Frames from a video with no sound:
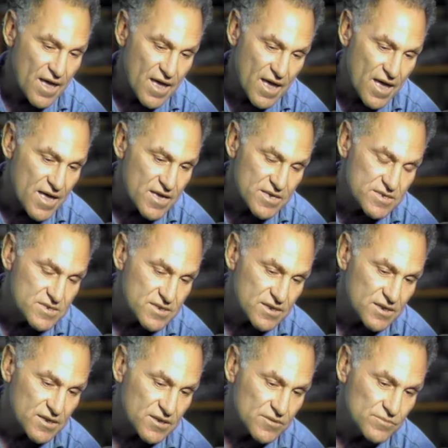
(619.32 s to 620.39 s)
as
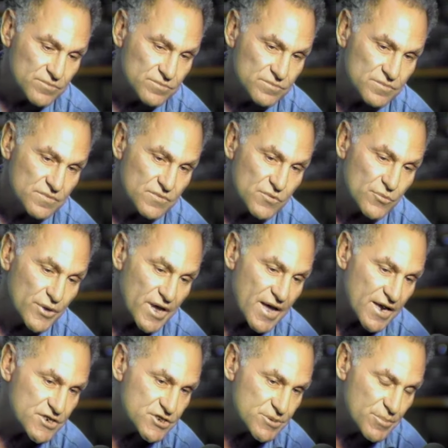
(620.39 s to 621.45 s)
uh,
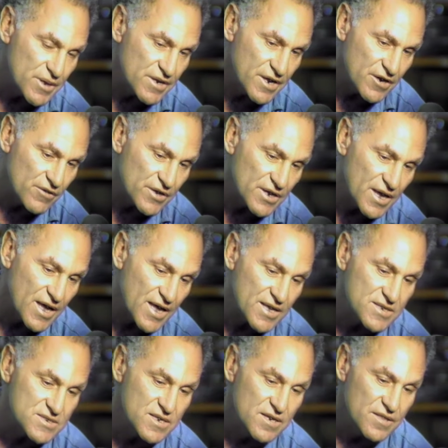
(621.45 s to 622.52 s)
reactionary
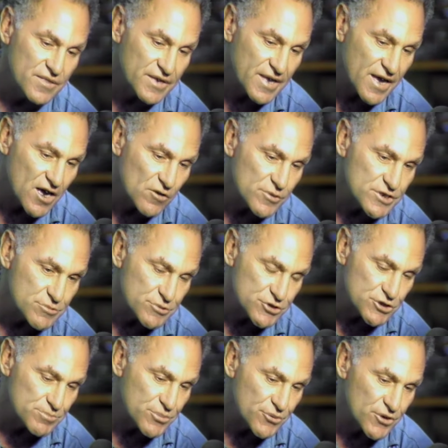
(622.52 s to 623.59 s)
as the galleries which
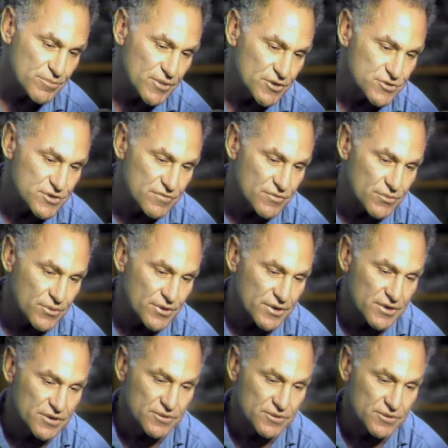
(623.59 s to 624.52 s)
support most of the work.